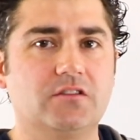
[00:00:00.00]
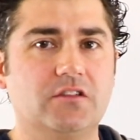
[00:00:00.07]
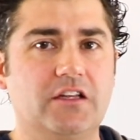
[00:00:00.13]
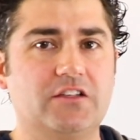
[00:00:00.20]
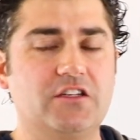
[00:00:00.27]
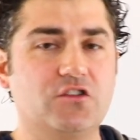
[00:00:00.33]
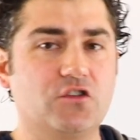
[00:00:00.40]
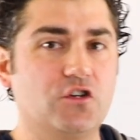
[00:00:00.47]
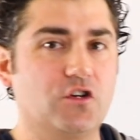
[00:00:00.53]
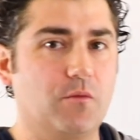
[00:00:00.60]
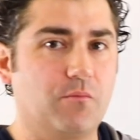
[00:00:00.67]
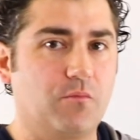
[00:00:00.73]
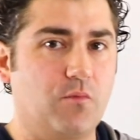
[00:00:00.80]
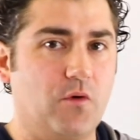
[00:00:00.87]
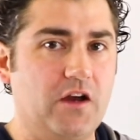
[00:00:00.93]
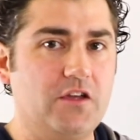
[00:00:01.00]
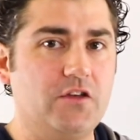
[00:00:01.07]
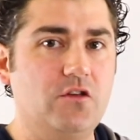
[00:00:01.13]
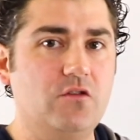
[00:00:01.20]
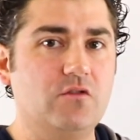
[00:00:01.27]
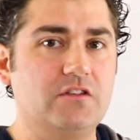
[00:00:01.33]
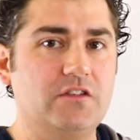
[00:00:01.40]
It's either going to break
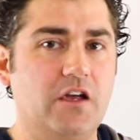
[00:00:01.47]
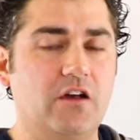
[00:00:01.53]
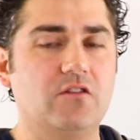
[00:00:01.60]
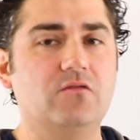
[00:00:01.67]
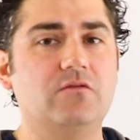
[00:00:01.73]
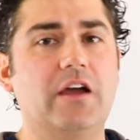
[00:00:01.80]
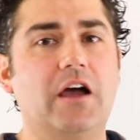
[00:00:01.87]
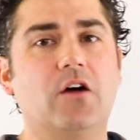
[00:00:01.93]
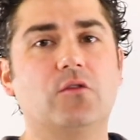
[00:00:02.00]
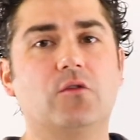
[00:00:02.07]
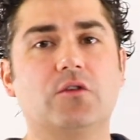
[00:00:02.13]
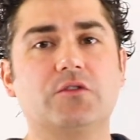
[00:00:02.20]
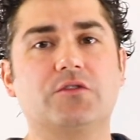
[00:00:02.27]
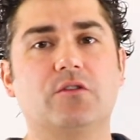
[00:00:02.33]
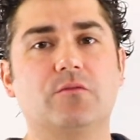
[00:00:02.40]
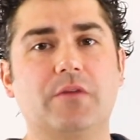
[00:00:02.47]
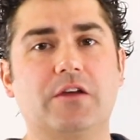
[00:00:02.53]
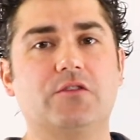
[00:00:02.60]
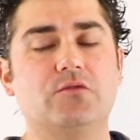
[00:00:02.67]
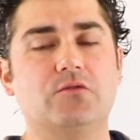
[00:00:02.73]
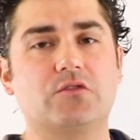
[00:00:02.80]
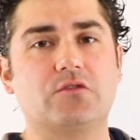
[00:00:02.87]
you and tear you down, or it's going to
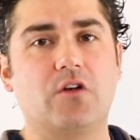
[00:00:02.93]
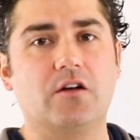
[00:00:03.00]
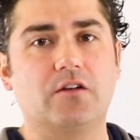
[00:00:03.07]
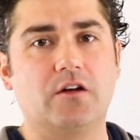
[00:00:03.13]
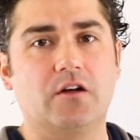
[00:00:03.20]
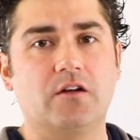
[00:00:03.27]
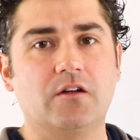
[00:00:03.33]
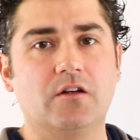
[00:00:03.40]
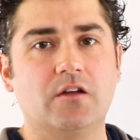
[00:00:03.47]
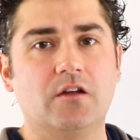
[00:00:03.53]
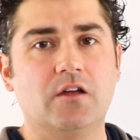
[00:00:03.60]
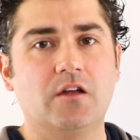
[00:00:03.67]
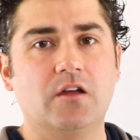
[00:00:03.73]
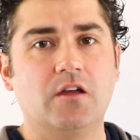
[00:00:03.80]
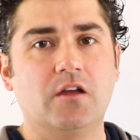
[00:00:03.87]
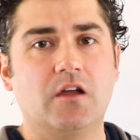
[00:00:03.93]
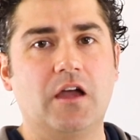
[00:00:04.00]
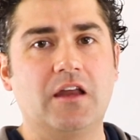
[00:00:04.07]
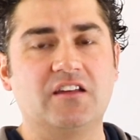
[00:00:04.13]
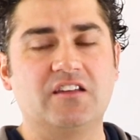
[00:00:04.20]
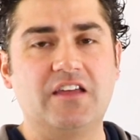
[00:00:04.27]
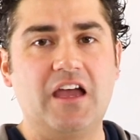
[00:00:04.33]
make you stronger.
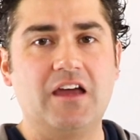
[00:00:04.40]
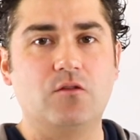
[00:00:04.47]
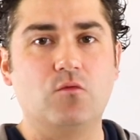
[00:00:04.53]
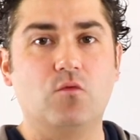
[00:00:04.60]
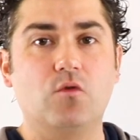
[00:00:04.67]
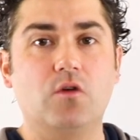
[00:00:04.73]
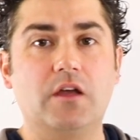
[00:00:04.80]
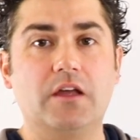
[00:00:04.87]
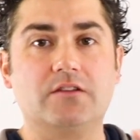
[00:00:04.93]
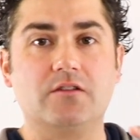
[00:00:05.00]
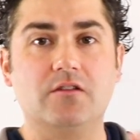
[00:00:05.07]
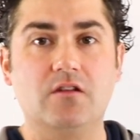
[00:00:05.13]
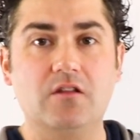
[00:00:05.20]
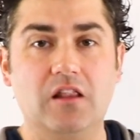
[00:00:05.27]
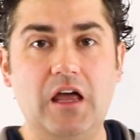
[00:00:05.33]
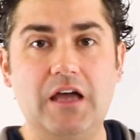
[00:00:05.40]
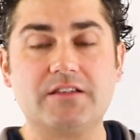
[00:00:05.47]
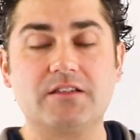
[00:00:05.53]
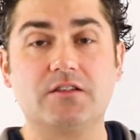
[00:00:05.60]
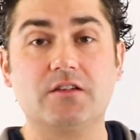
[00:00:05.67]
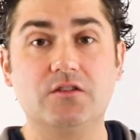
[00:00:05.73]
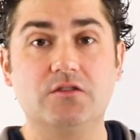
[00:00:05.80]
And again, it's
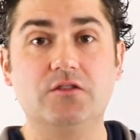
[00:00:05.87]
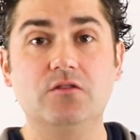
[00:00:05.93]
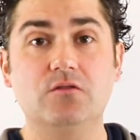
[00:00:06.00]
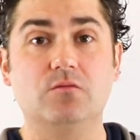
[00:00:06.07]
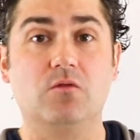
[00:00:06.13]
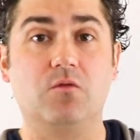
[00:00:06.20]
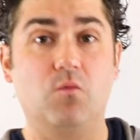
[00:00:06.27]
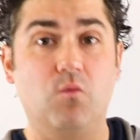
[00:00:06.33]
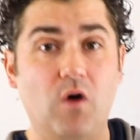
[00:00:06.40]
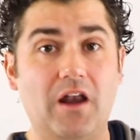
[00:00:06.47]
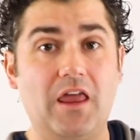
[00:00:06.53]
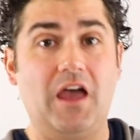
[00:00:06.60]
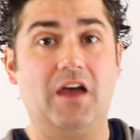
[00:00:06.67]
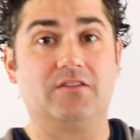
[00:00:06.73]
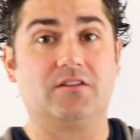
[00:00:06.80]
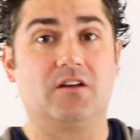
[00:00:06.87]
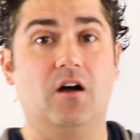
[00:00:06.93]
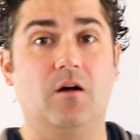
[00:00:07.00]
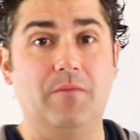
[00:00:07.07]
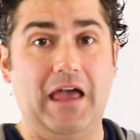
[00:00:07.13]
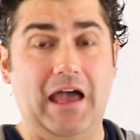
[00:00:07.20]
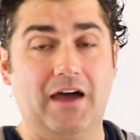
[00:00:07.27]
less to do with what has
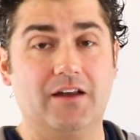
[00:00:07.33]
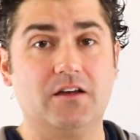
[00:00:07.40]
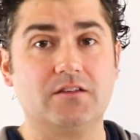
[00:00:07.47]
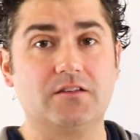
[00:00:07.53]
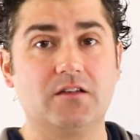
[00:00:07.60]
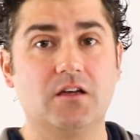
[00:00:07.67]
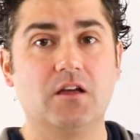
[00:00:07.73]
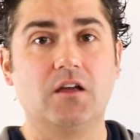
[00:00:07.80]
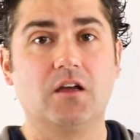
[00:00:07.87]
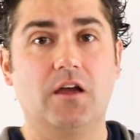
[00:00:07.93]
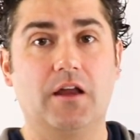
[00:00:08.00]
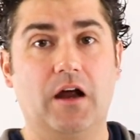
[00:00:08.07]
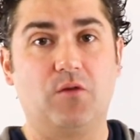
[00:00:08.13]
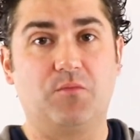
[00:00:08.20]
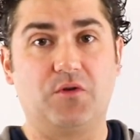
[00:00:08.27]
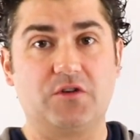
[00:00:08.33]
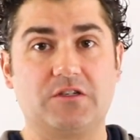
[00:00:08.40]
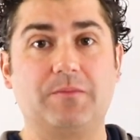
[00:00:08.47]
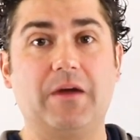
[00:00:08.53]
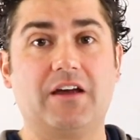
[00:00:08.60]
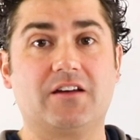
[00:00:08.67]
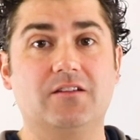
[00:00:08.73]
come at us and our
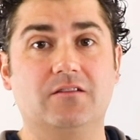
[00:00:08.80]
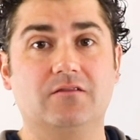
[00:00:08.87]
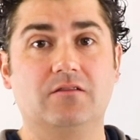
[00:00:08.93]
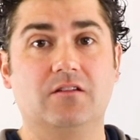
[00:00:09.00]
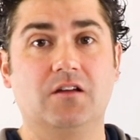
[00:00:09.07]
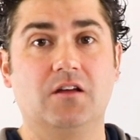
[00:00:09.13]
perspective.